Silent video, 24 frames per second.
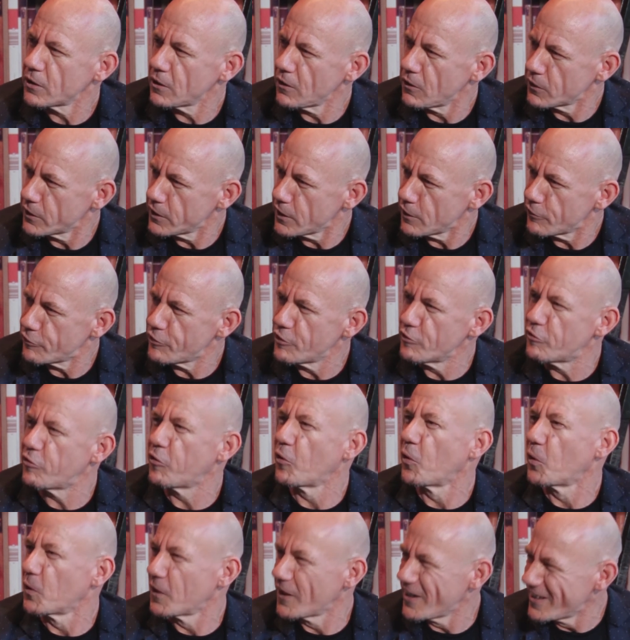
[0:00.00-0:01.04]
long enough, you
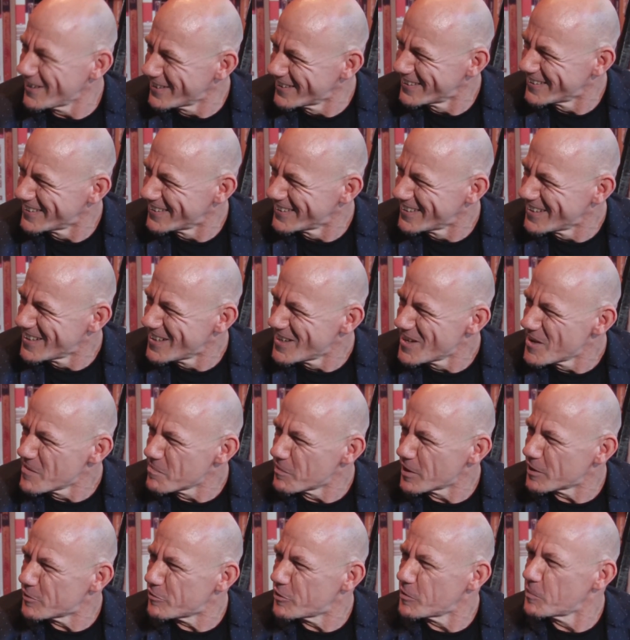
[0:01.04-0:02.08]
fall in.
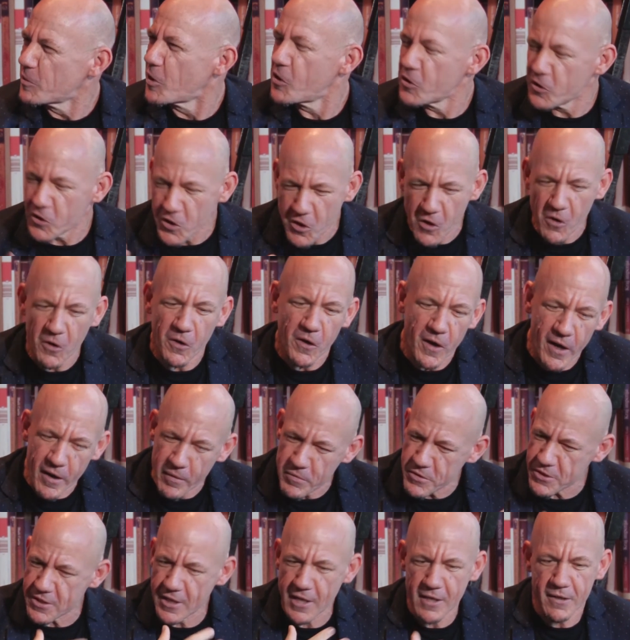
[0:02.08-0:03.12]
But from Hong Kong, I
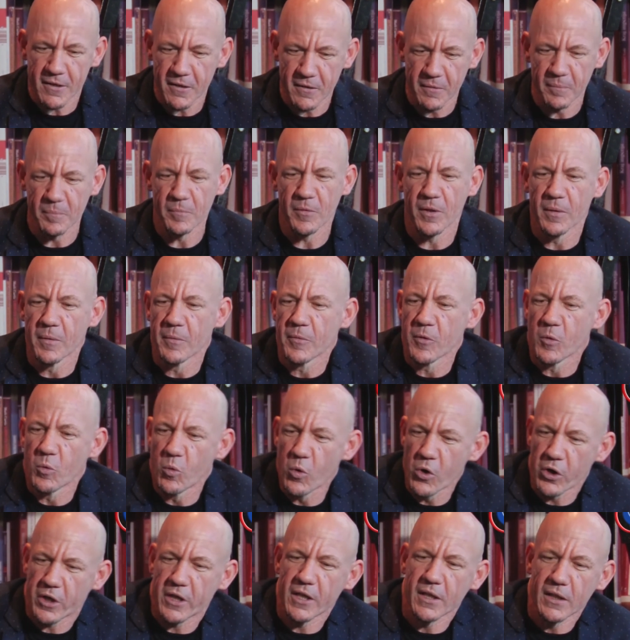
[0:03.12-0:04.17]
was then
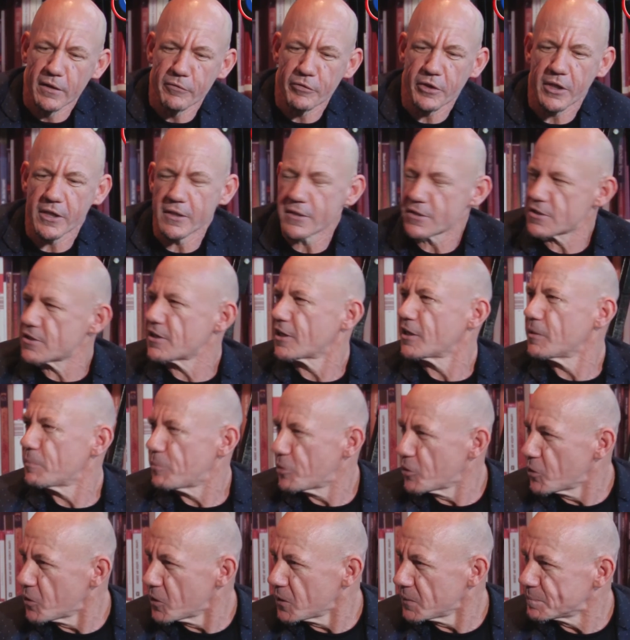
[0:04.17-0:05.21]
working and living in
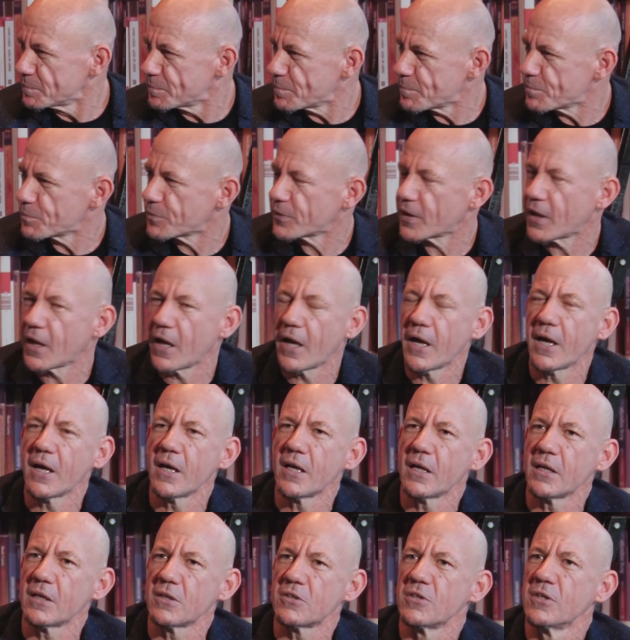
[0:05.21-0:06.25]
Singapore.
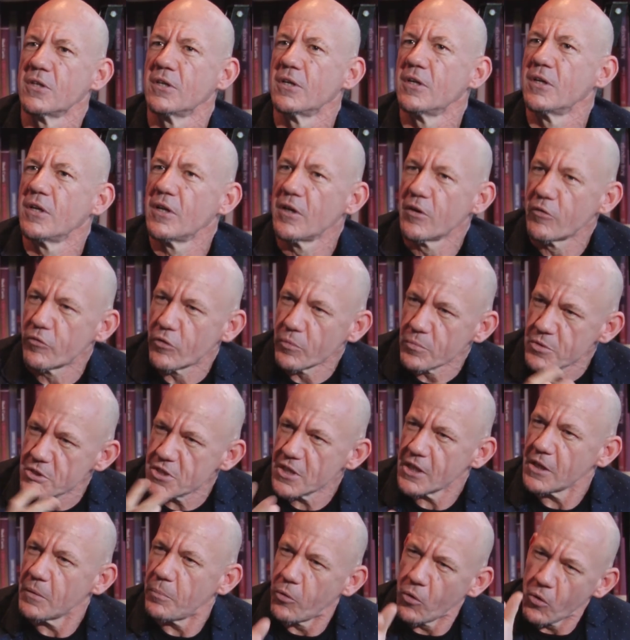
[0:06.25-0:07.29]
And from
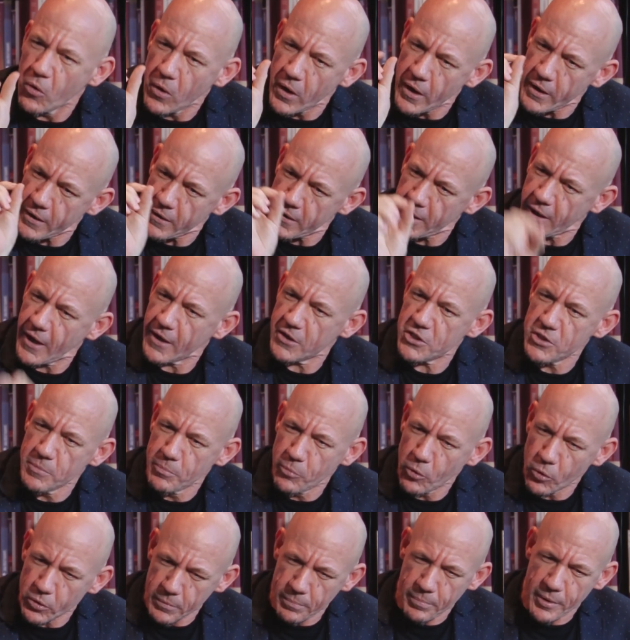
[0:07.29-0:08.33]
Singapore, I actually
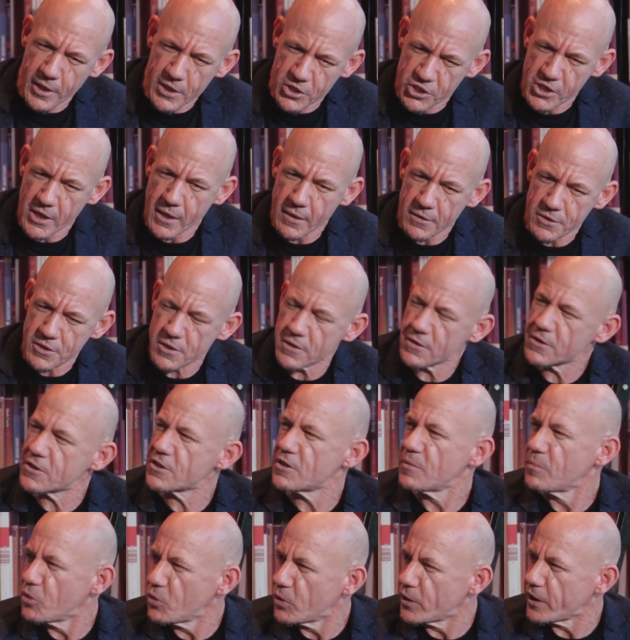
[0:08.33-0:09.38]
bought a beach house in
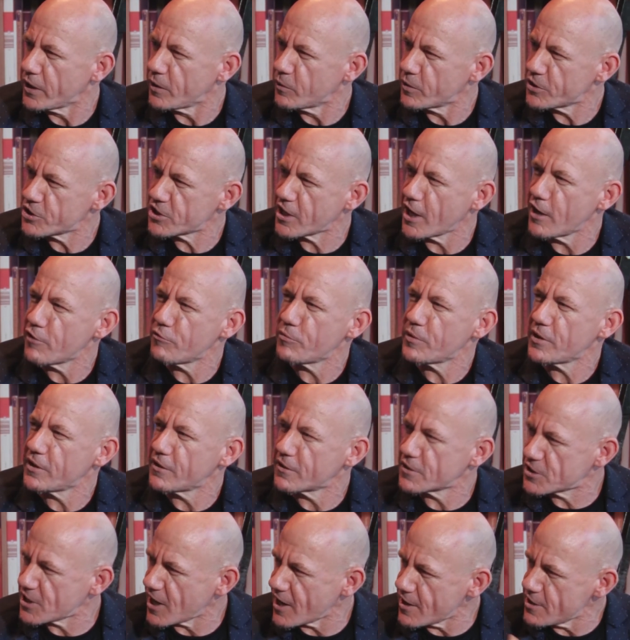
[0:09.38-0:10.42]
Samui, which gave me the
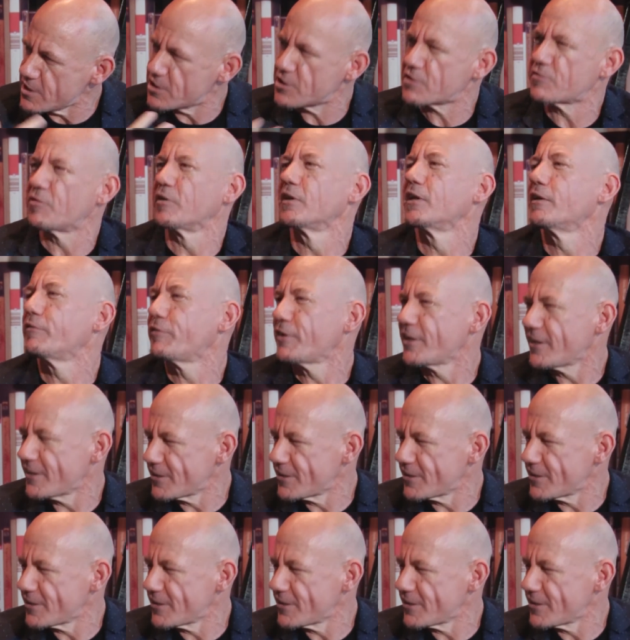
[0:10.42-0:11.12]
taste for living